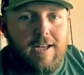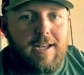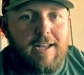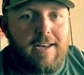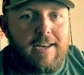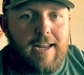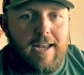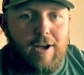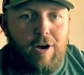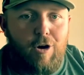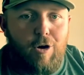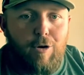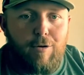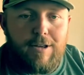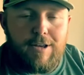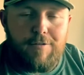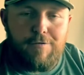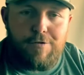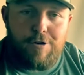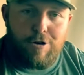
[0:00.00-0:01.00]
Now,
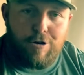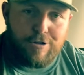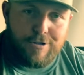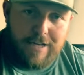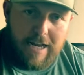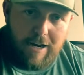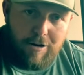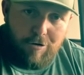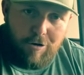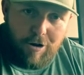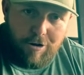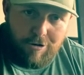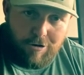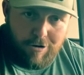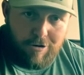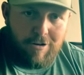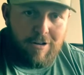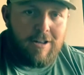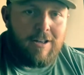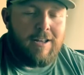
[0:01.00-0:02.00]
if you're a saddle
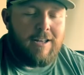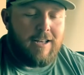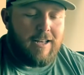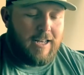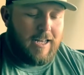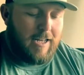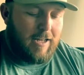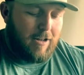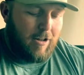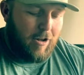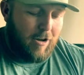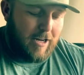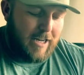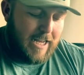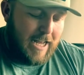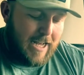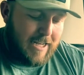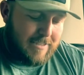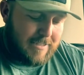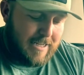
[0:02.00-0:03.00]
hunter, a lot of
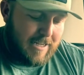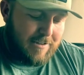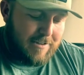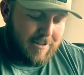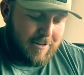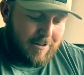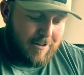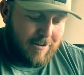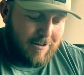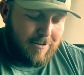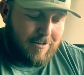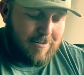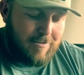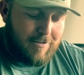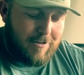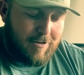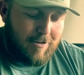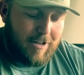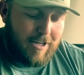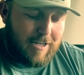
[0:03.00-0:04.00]
guys out there,
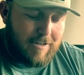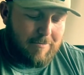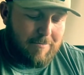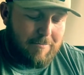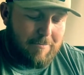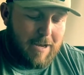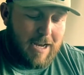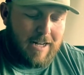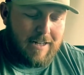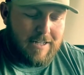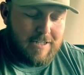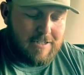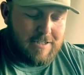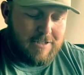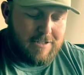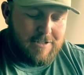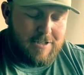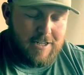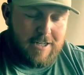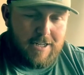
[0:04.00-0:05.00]
they're like, man, this
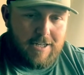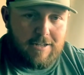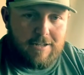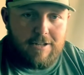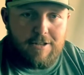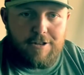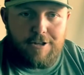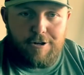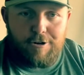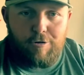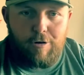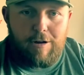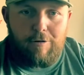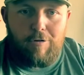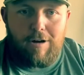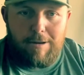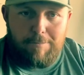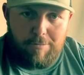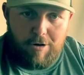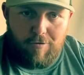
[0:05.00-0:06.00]
is the great
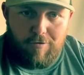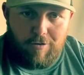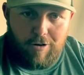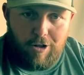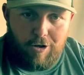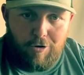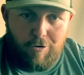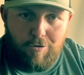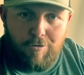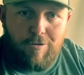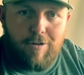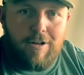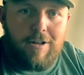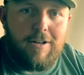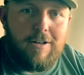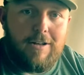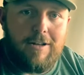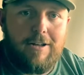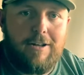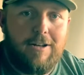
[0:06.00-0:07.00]
white buffalo.
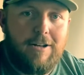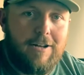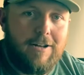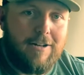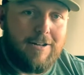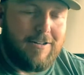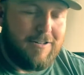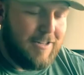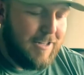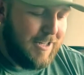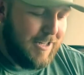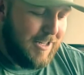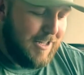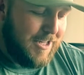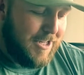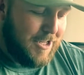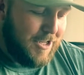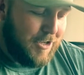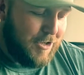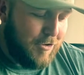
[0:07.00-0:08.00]

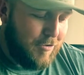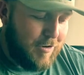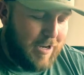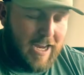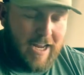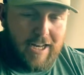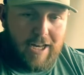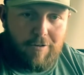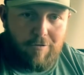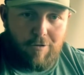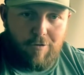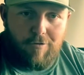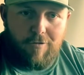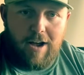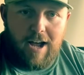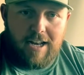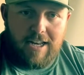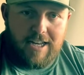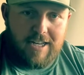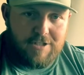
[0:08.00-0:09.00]
You can't ever
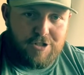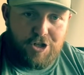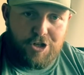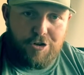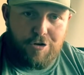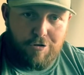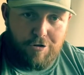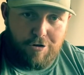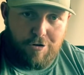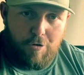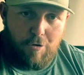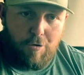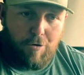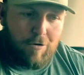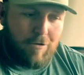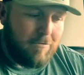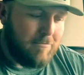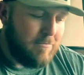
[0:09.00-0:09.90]
find it. It's a unicorn.